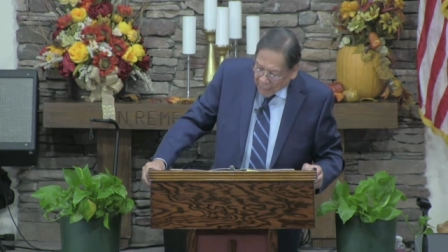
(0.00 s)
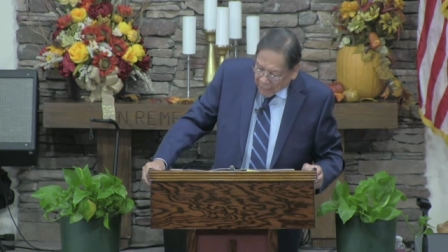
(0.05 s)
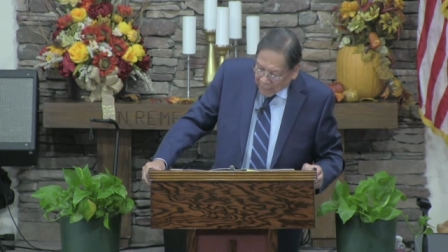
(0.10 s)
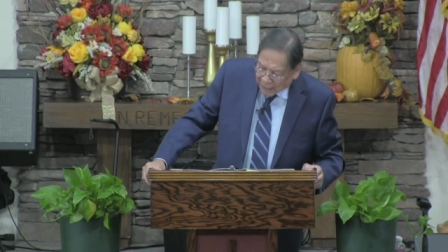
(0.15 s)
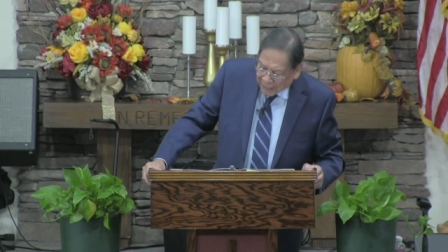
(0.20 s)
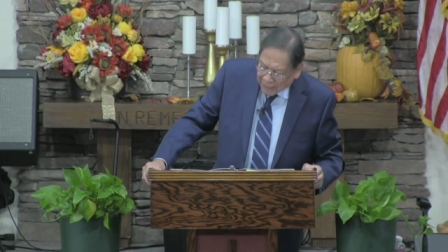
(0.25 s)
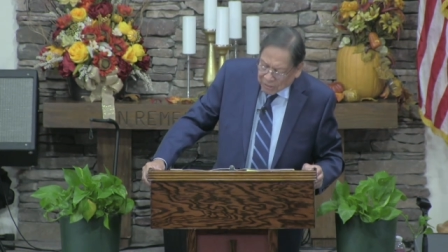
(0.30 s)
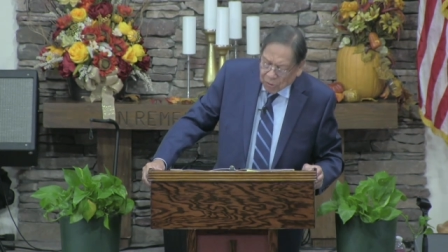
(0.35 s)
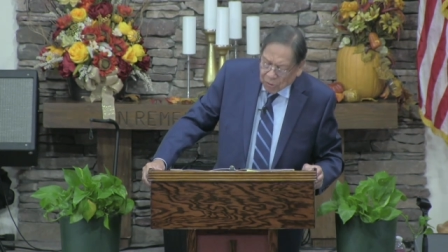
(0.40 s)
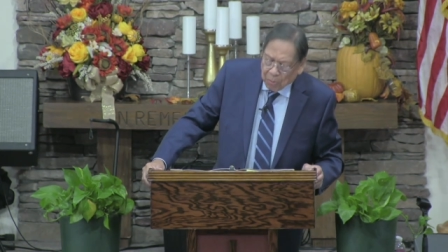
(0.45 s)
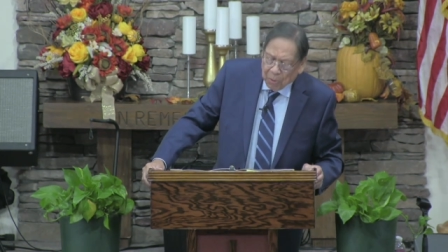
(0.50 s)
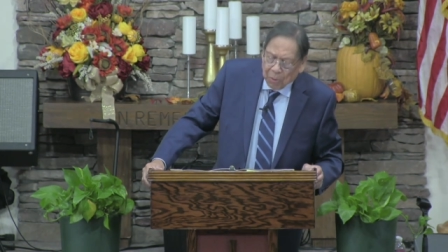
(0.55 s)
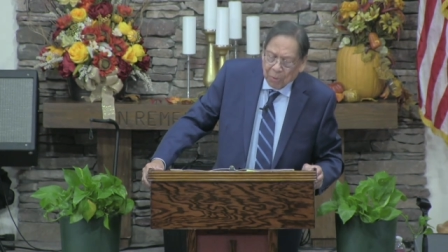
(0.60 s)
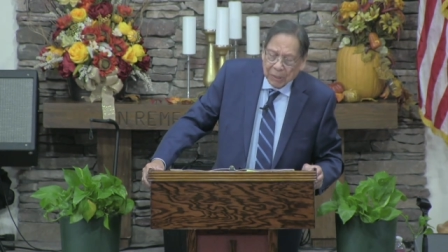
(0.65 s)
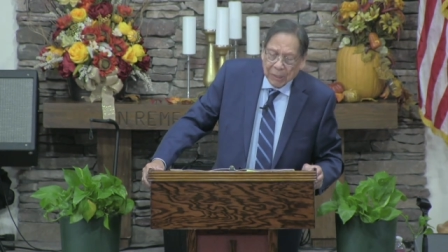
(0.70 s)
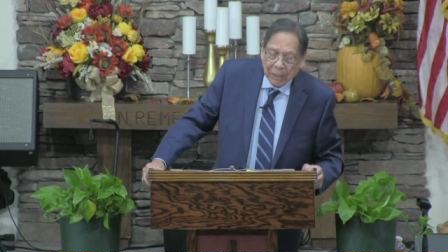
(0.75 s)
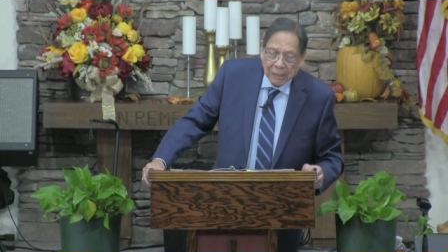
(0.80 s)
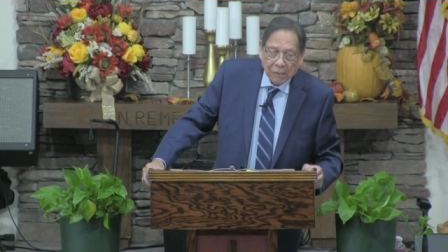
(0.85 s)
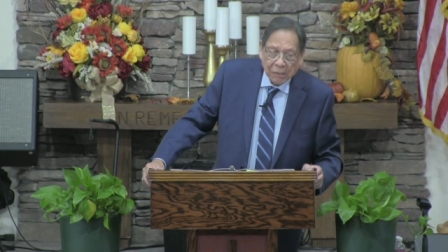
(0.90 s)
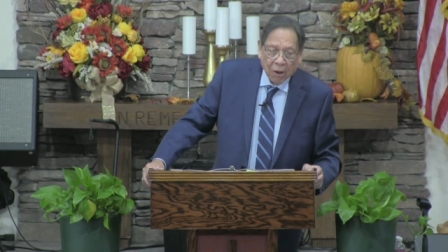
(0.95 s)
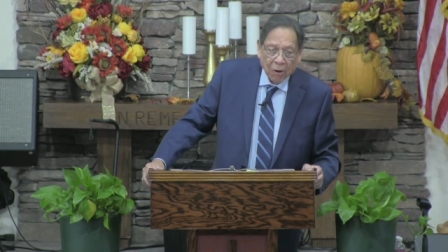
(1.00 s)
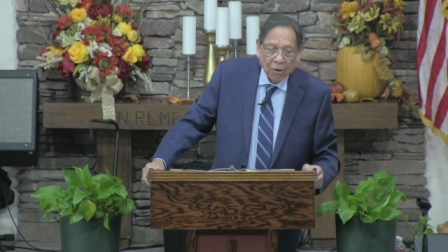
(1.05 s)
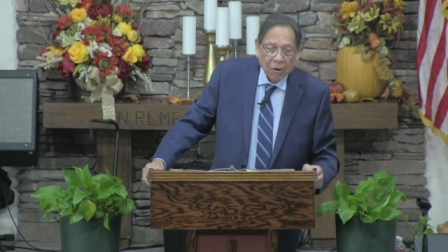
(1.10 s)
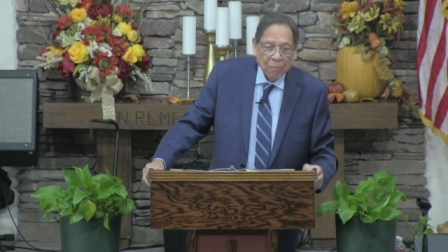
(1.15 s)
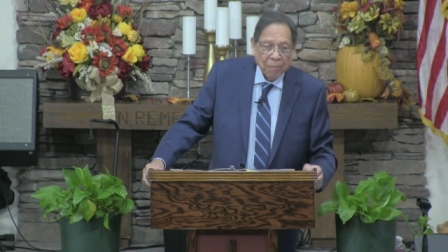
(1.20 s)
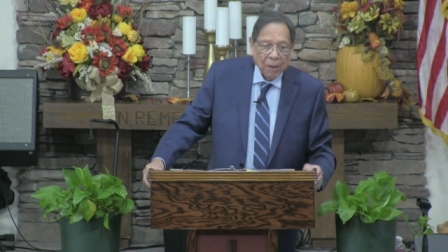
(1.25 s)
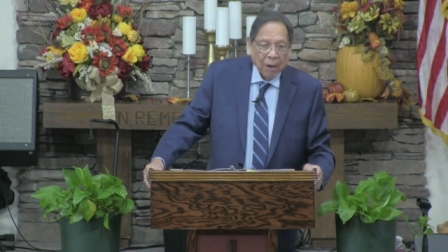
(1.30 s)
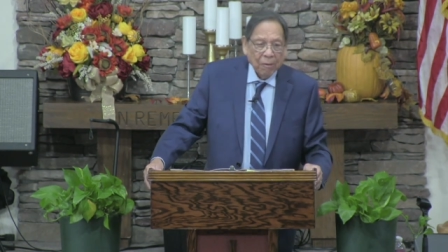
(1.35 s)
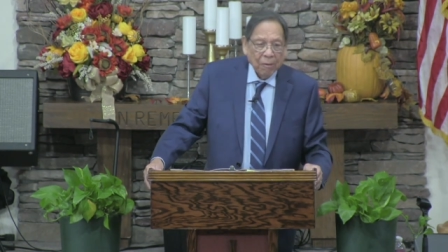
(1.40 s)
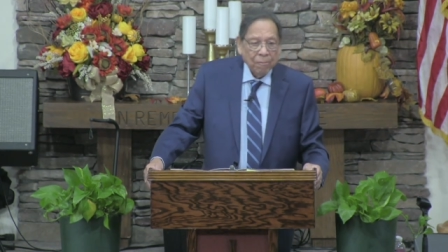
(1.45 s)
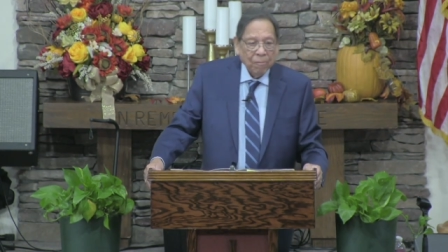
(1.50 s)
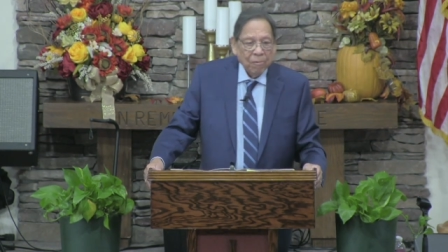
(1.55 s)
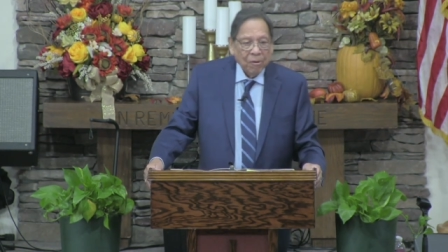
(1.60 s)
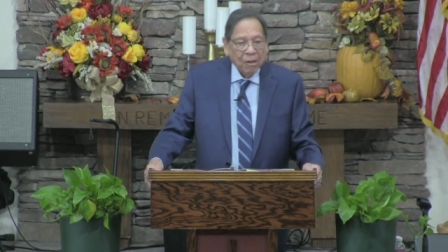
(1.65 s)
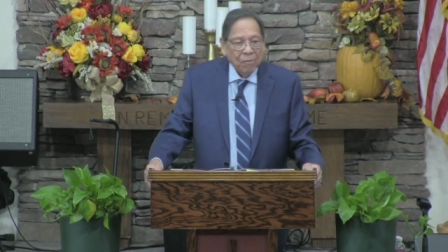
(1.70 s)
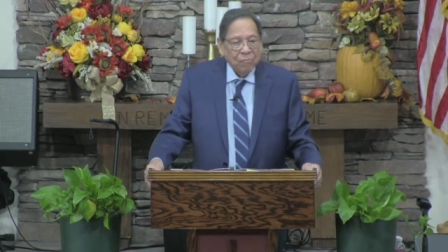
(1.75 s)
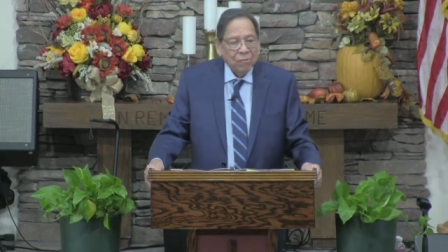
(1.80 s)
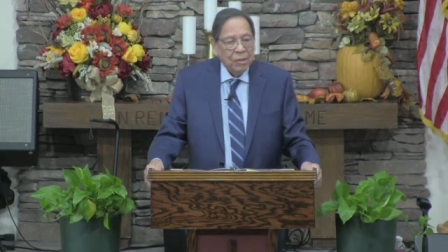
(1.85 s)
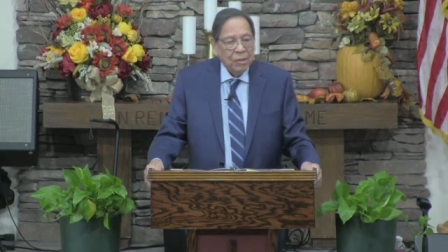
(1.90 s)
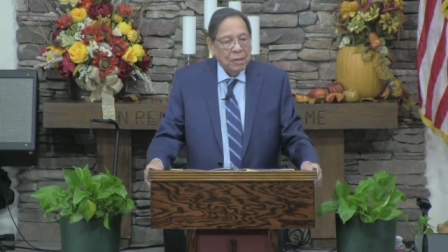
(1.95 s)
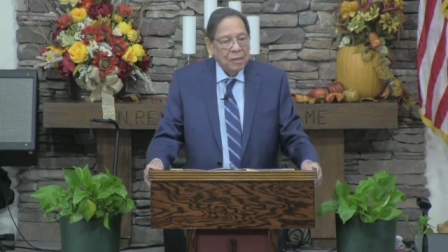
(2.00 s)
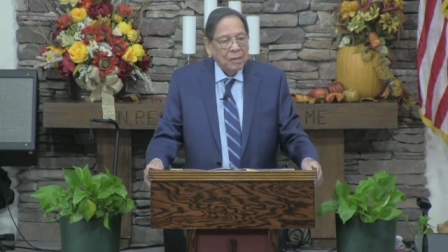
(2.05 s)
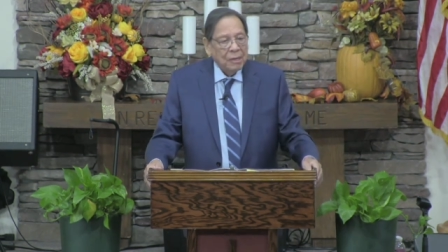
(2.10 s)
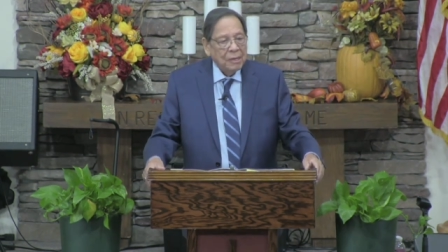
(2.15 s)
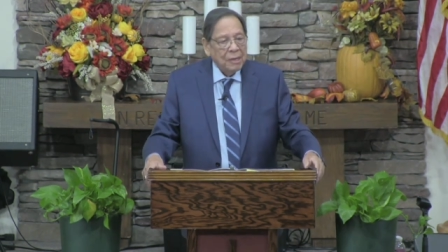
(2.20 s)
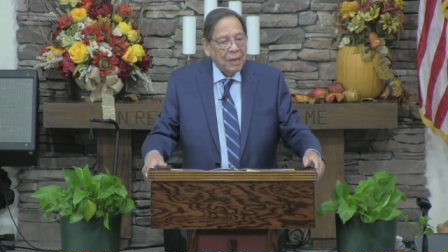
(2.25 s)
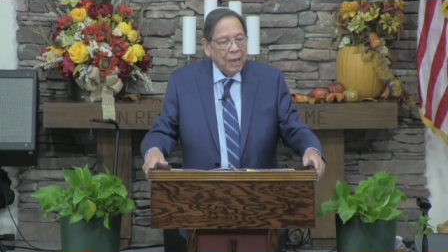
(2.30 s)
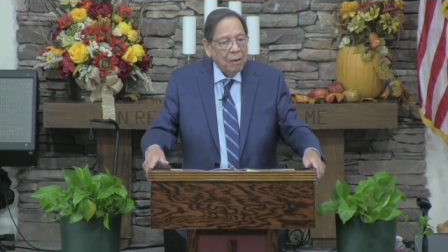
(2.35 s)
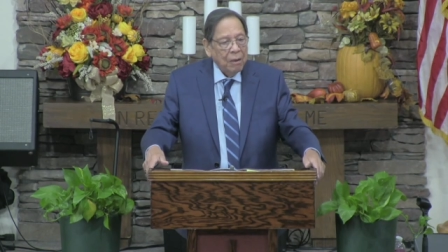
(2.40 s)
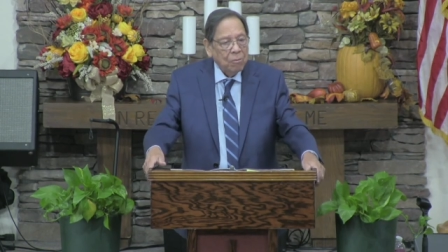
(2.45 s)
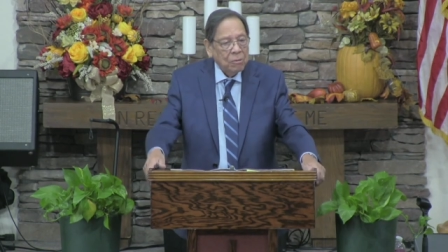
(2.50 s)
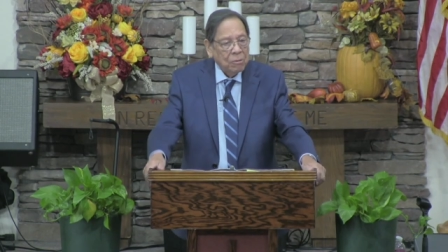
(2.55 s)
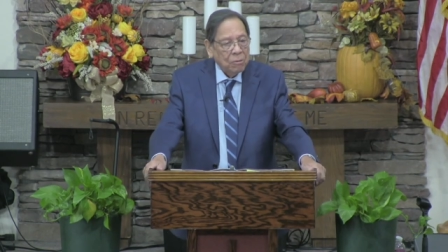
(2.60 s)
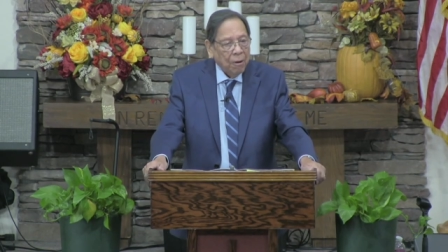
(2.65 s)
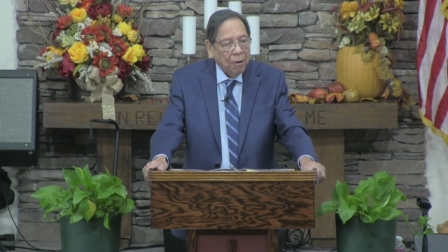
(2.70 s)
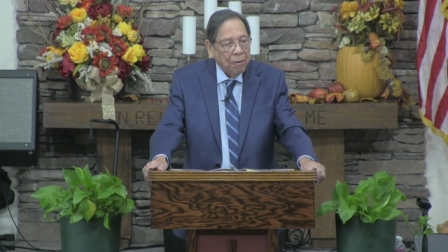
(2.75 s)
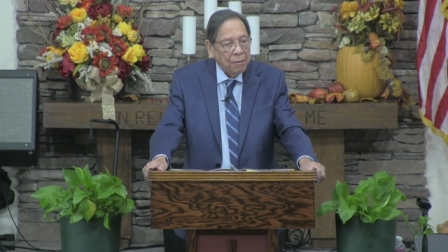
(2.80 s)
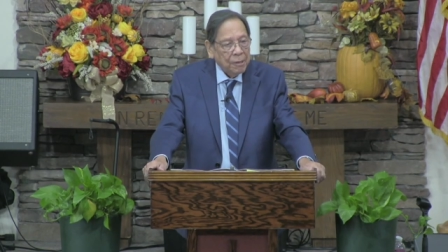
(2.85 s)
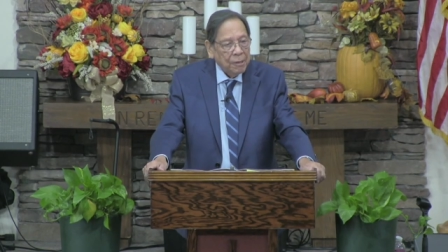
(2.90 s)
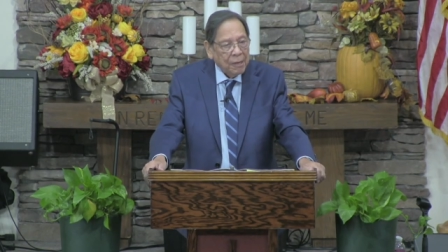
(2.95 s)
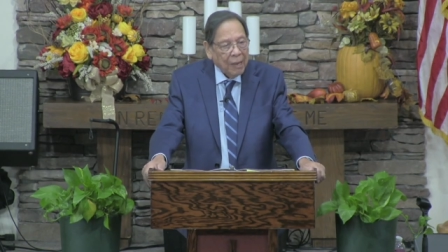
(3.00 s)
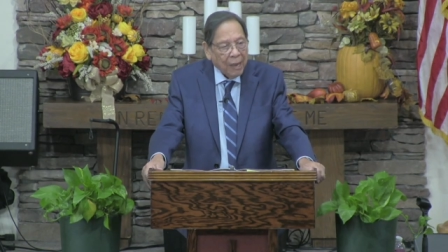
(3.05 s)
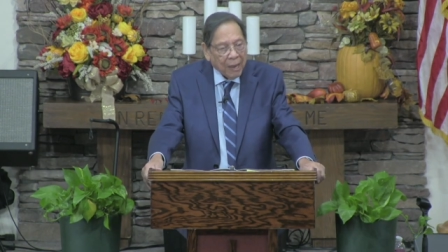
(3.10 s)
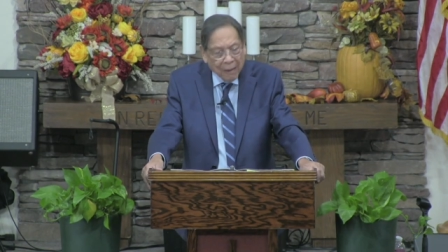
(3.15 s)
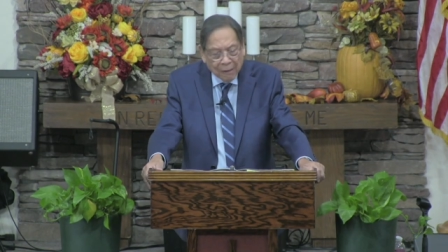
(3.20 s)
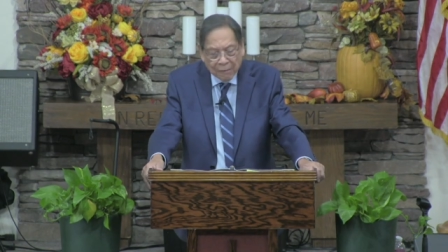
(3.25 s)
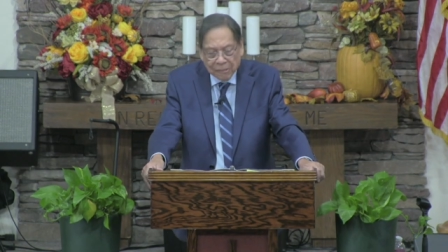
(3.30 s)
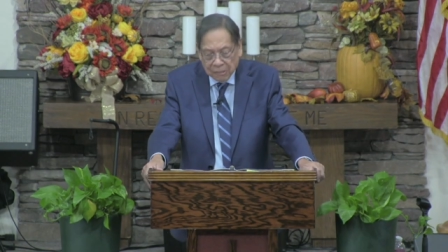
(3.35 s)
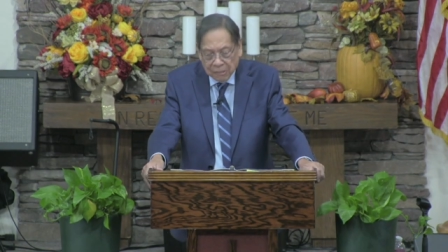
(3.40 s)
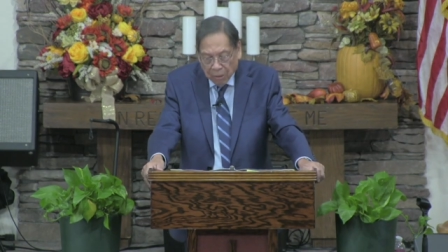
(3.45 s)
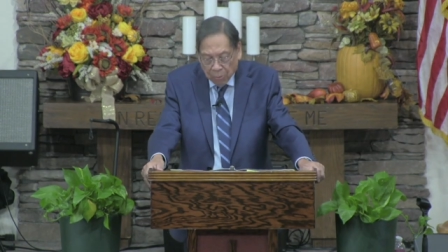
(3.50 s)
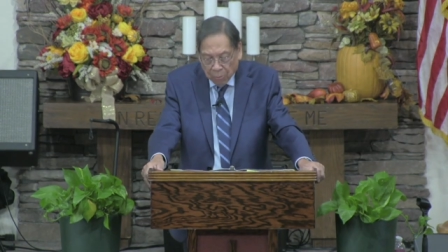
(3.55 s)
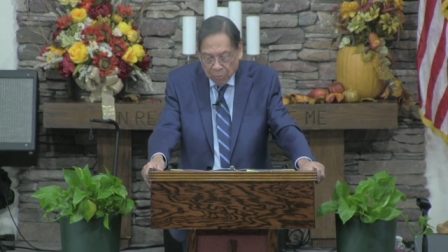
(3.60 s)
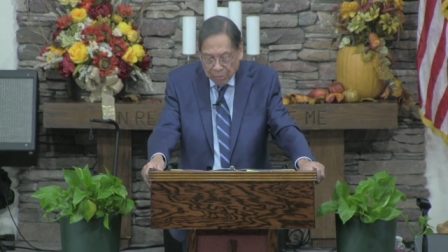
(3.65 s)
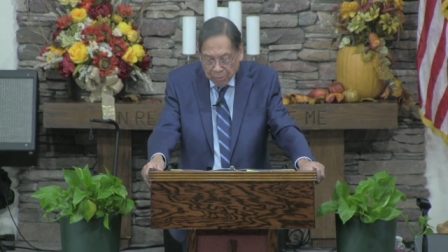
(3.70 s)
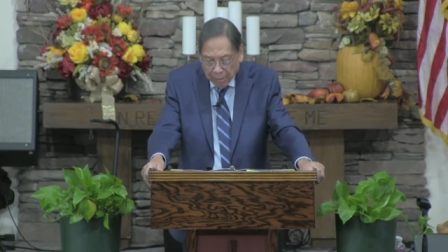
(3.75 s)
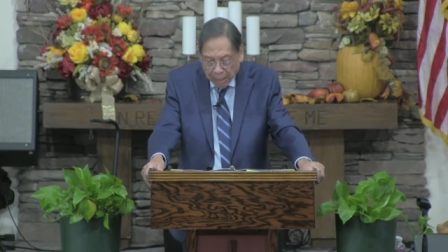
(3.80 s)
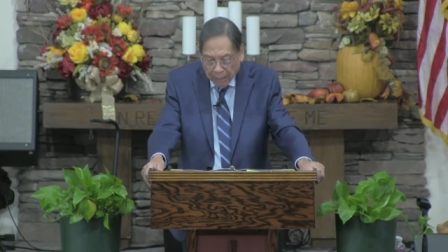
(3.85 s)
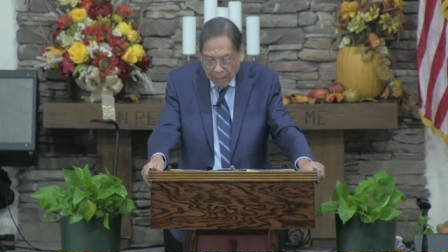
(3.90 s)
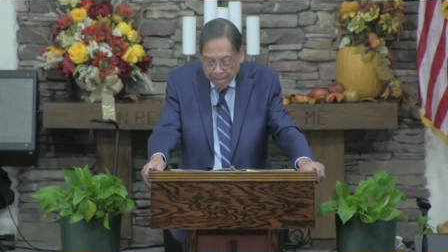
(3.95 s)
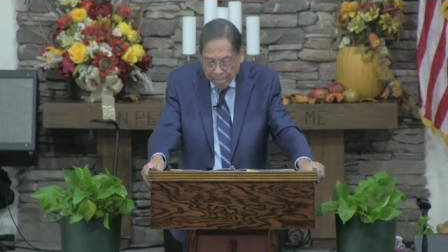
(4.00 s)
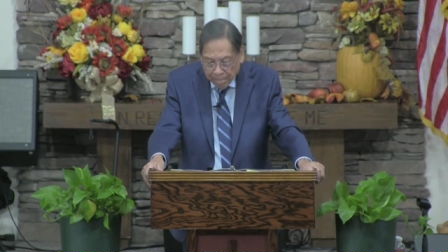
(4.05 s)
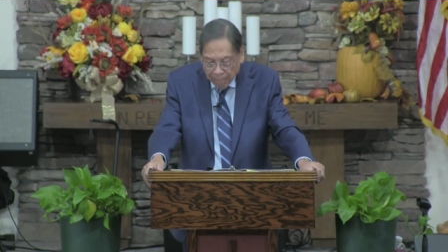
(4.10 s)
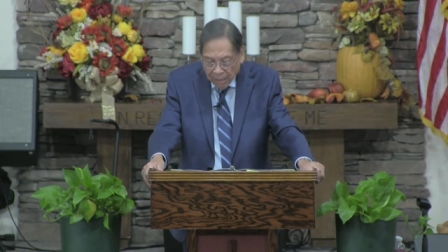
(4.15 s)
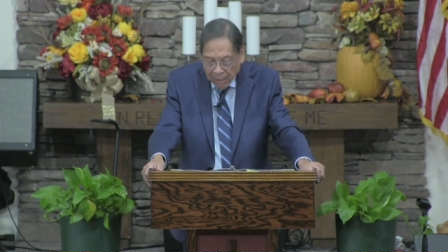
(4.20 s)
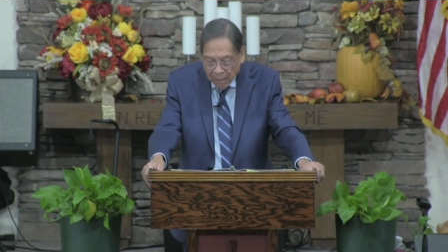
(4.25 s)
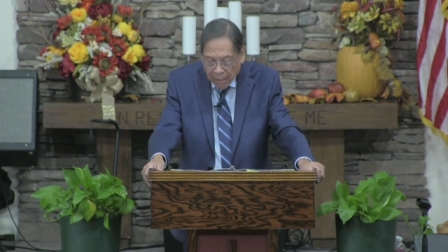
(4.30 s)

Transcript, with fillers: and that's what we want to talk about living in a day with all the chaos that we're in.